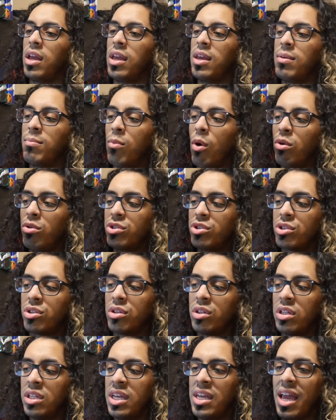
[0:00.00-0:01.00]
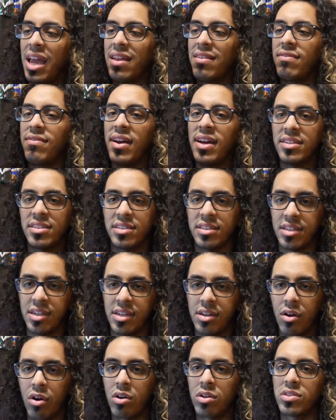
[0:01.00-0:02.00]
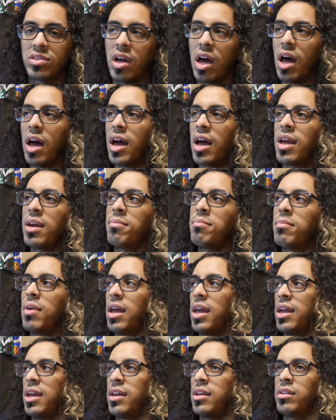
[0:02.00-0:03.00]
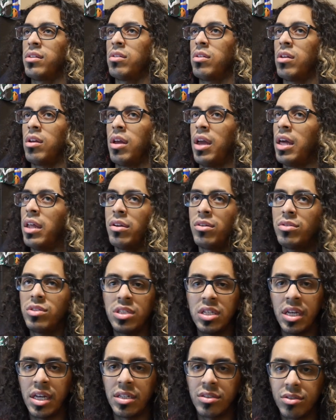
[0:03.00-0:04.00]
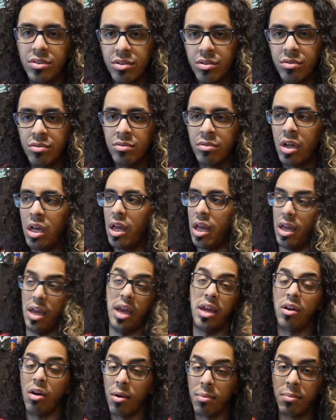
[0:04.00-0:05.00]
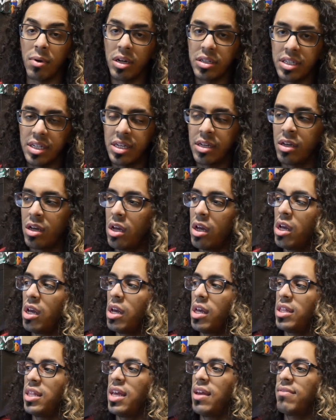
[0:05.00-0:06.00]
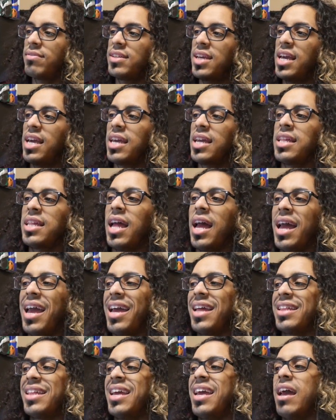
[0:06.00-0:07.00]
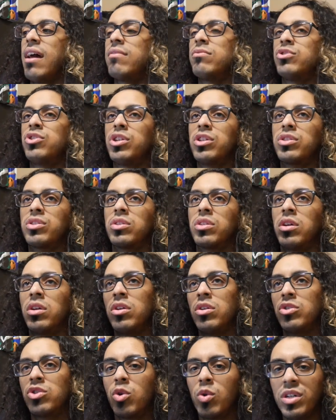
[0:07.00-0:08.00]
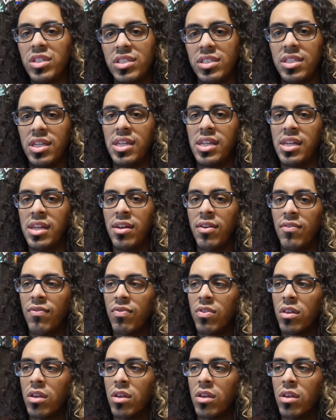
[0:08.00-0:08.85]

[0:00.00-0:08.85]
emotionally invested our time and energy into and our money. They have taken that and they have just twisted it